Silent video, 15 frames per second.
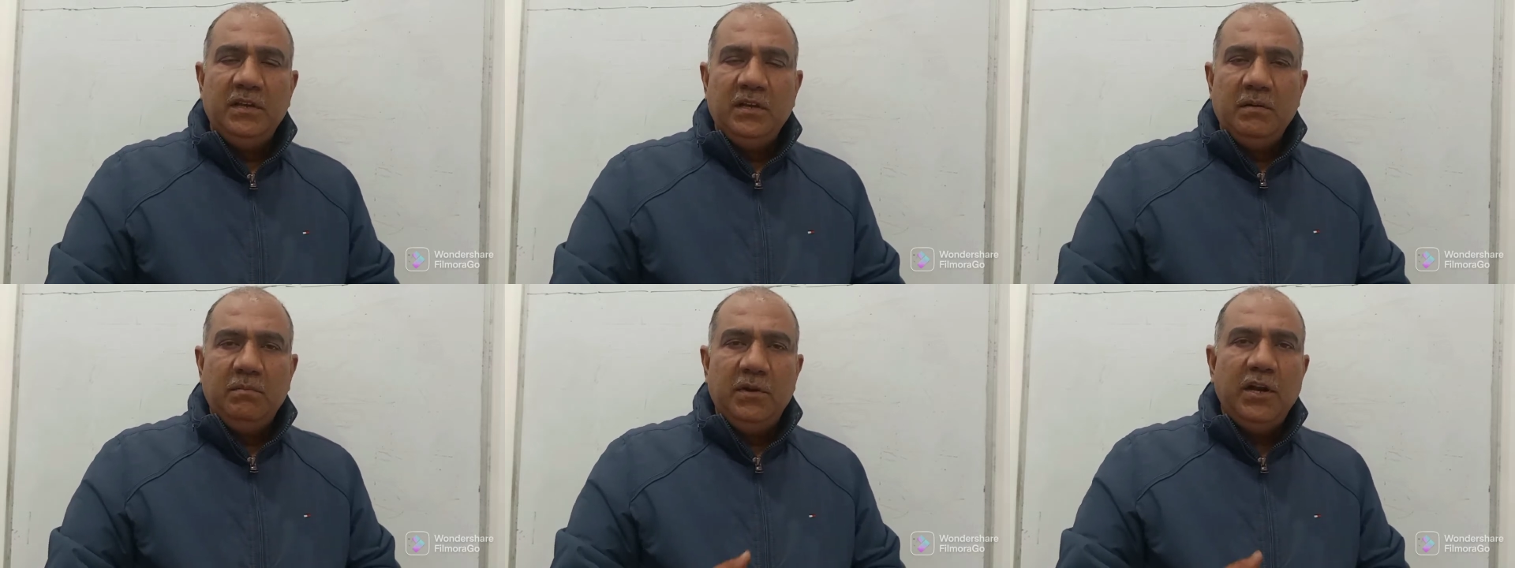
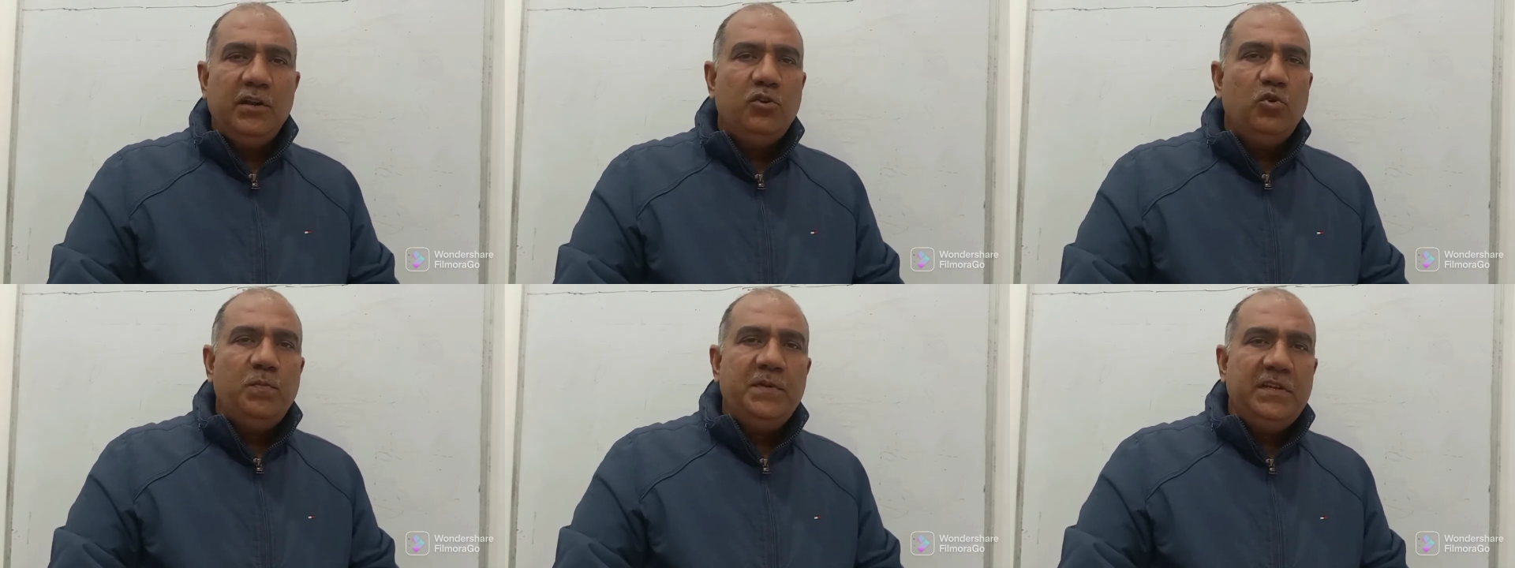Blood
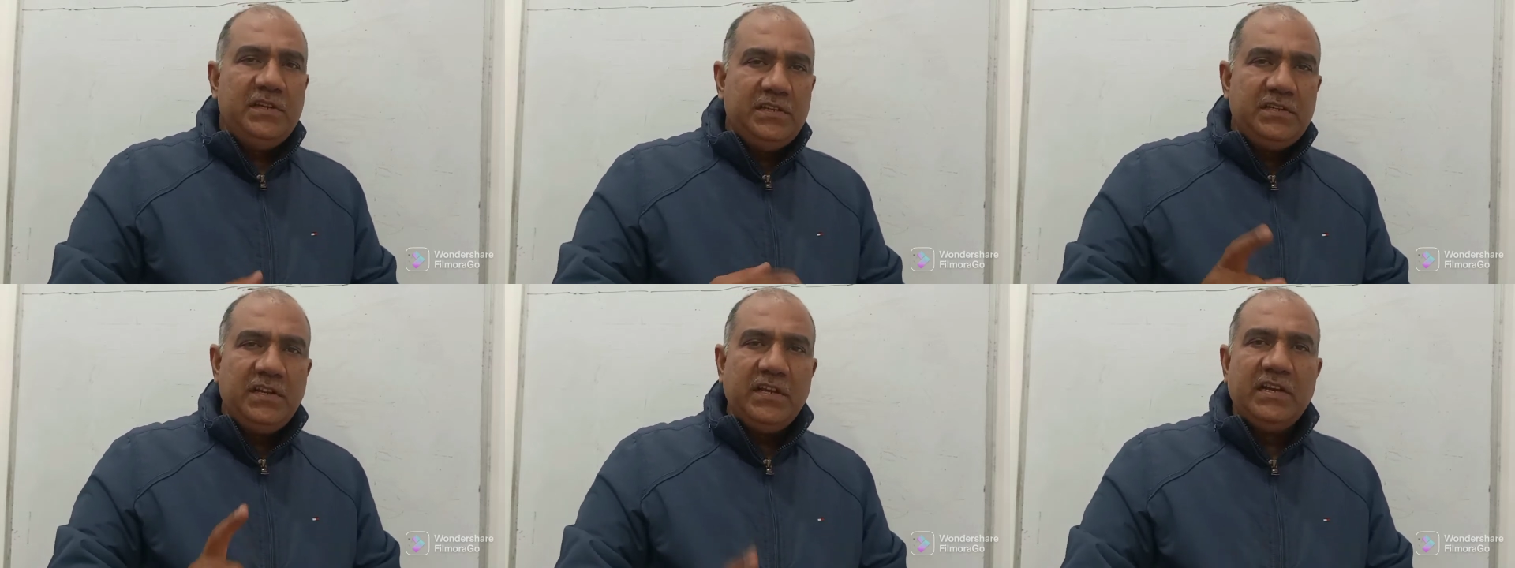group
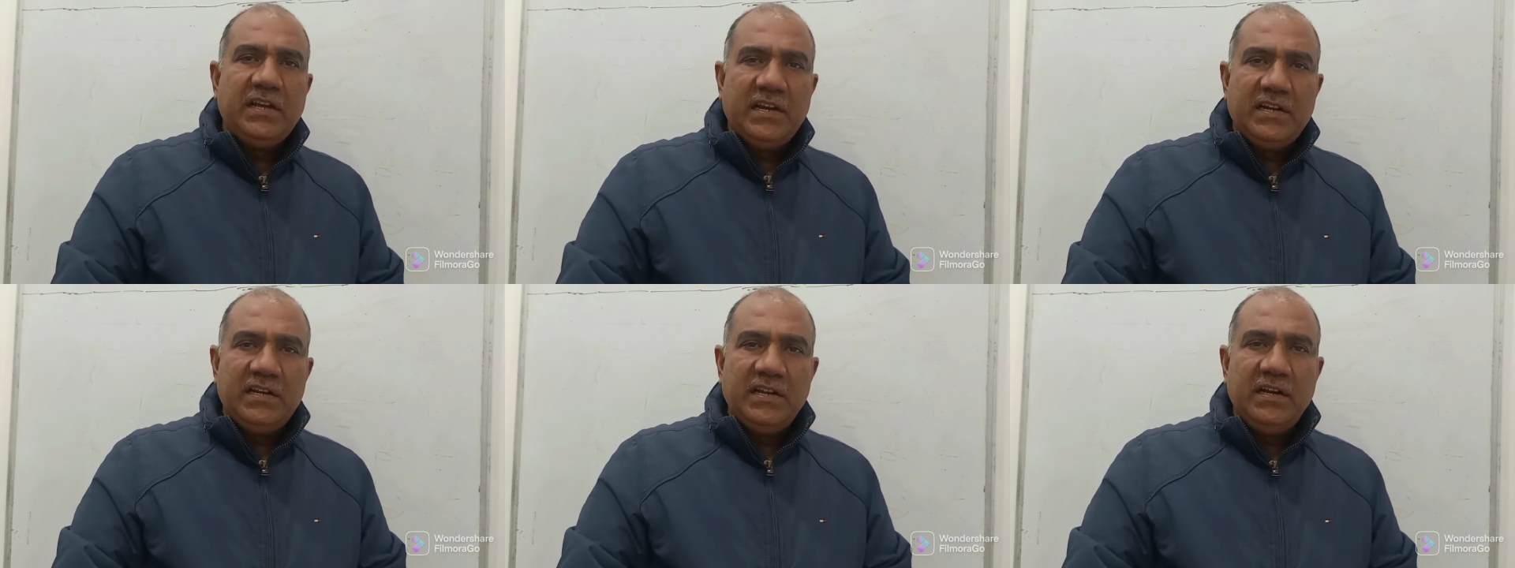is a
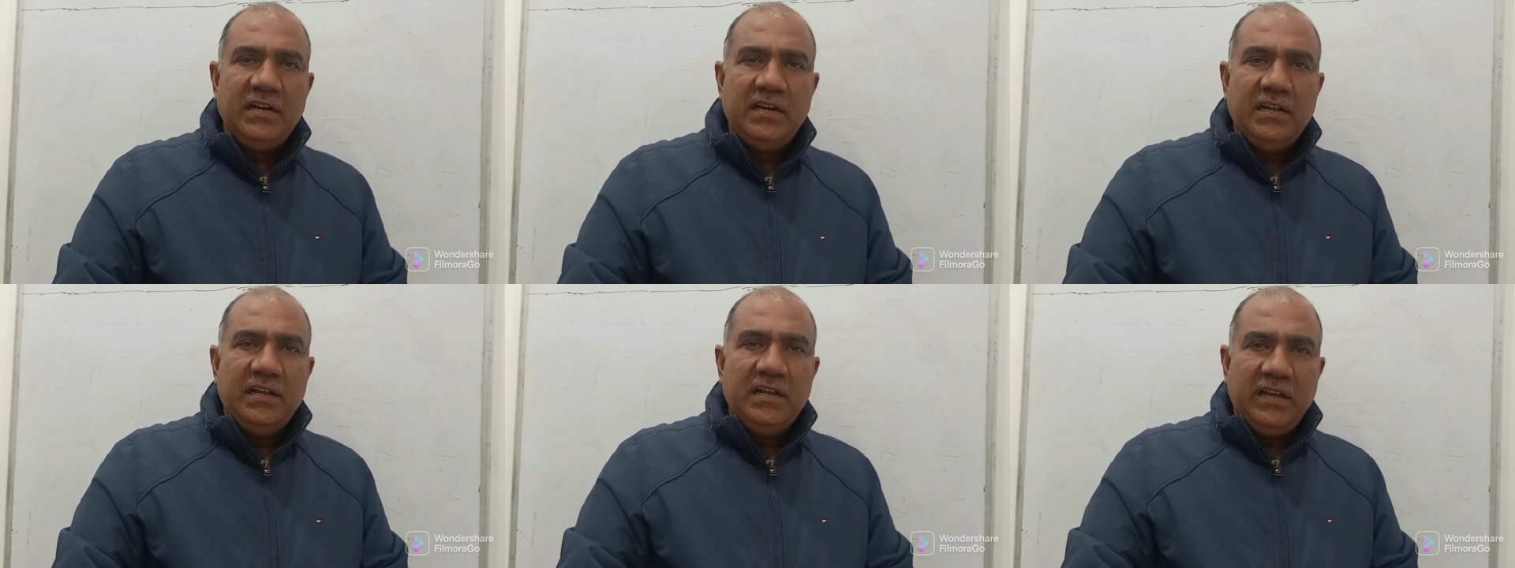character.
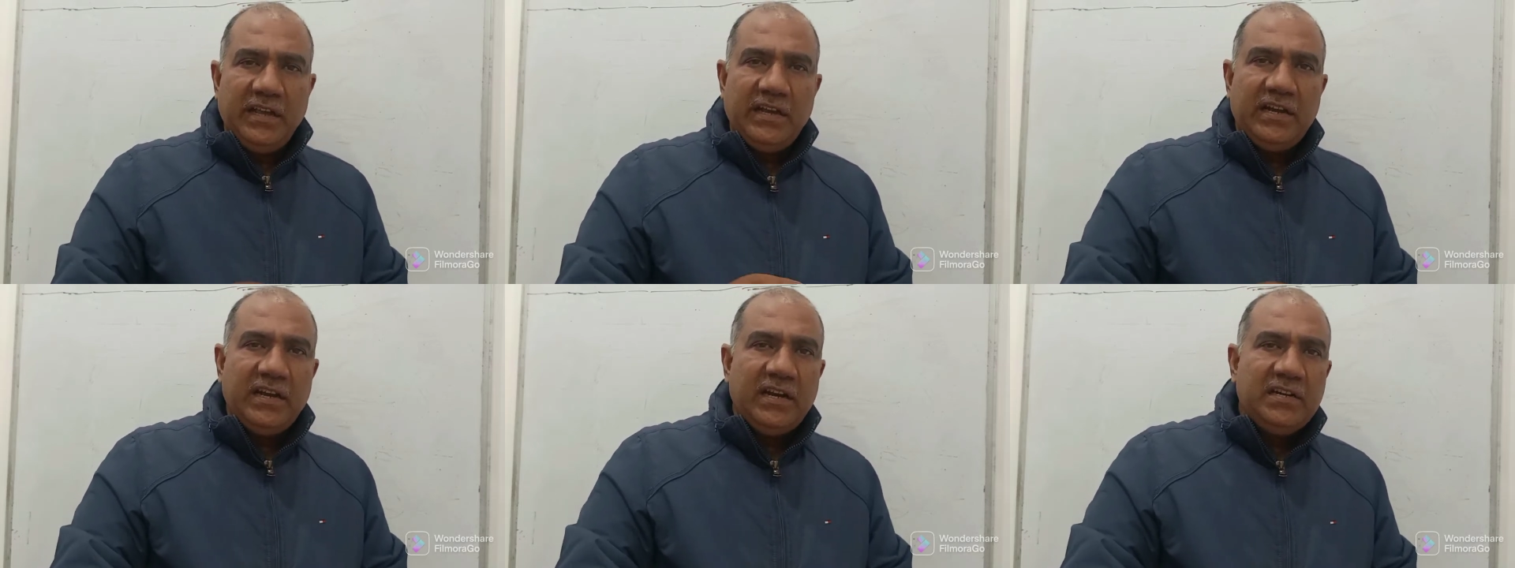A
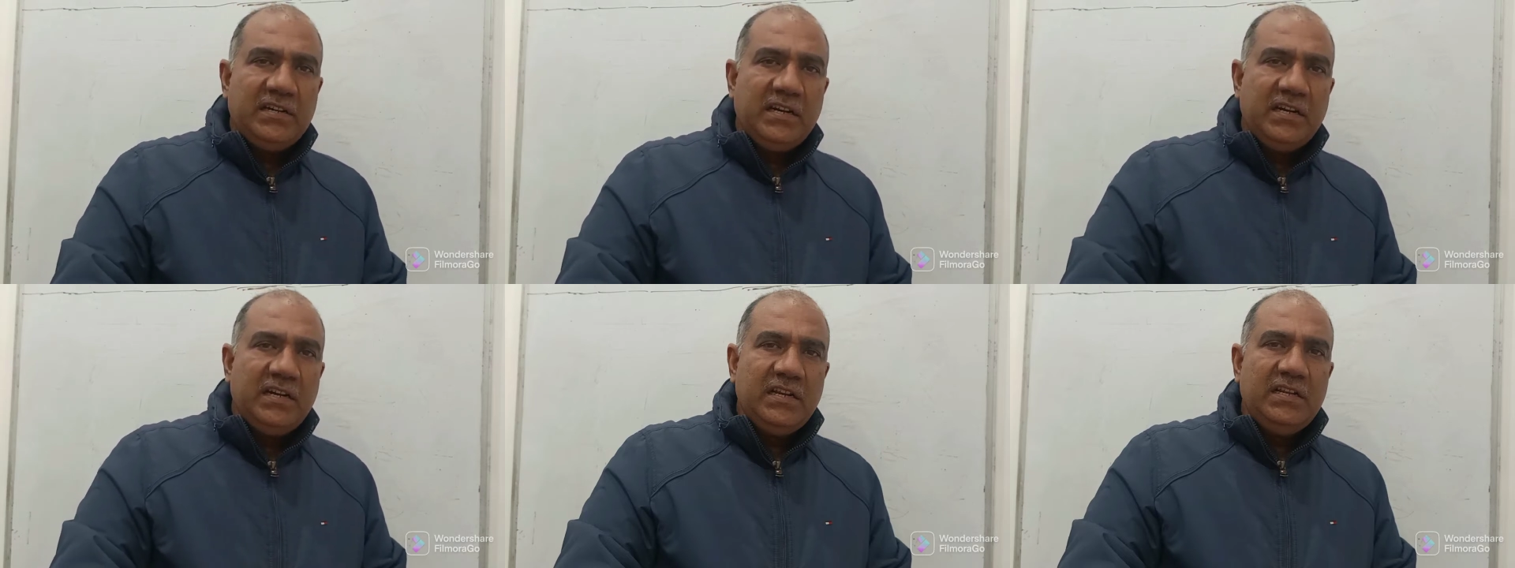
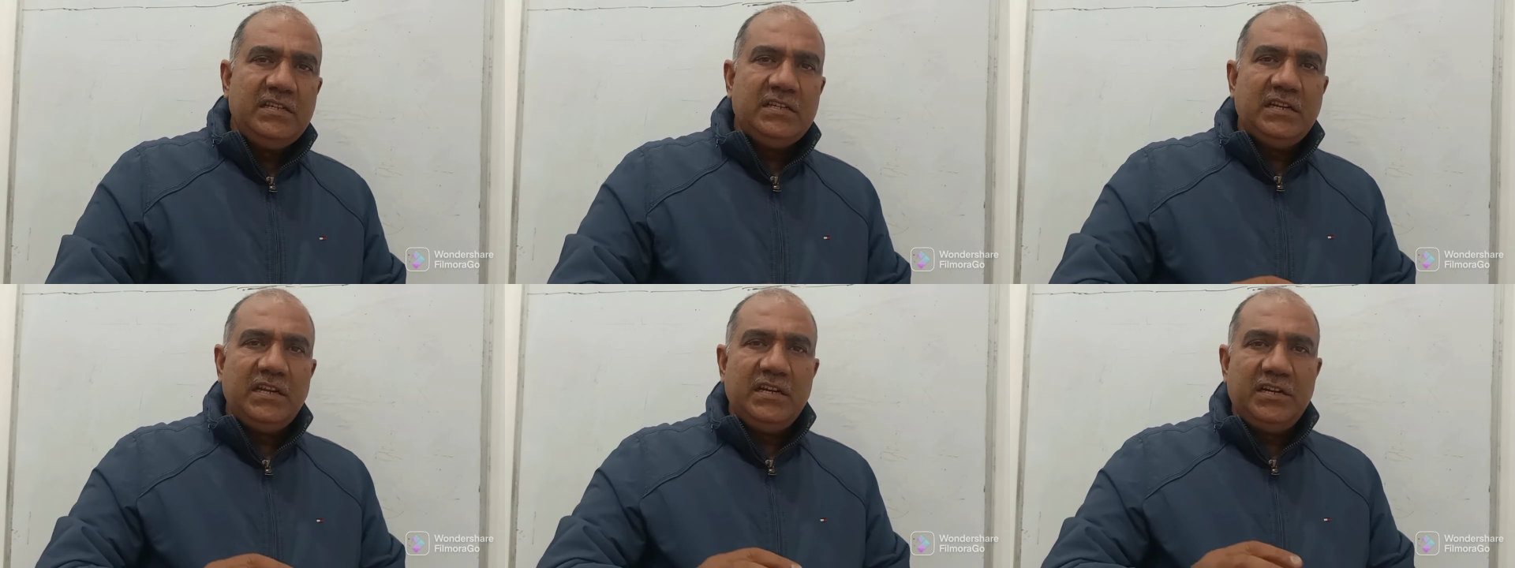character
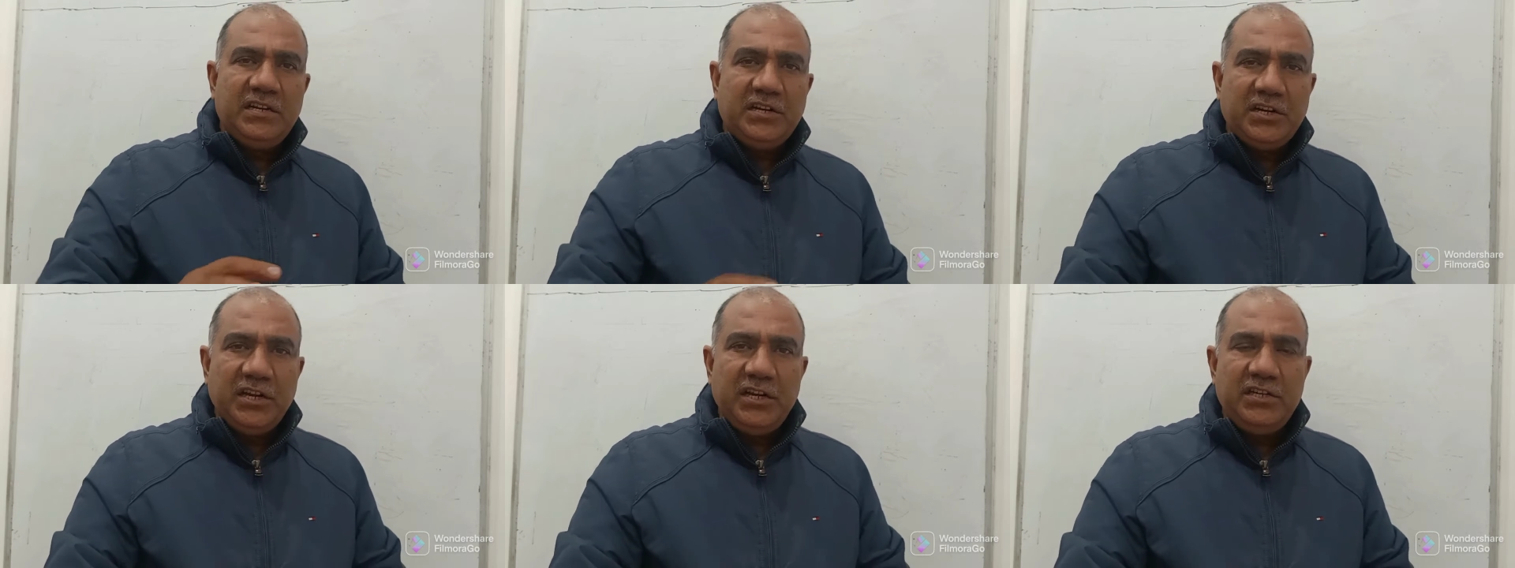is a
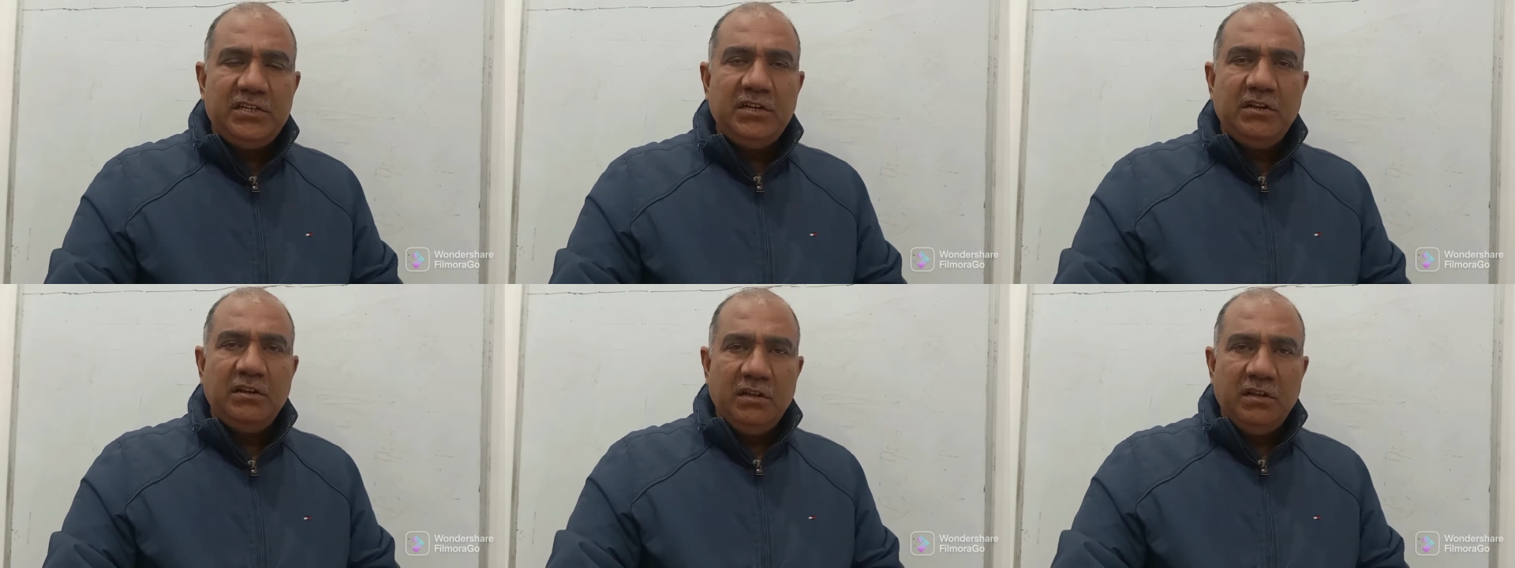trait.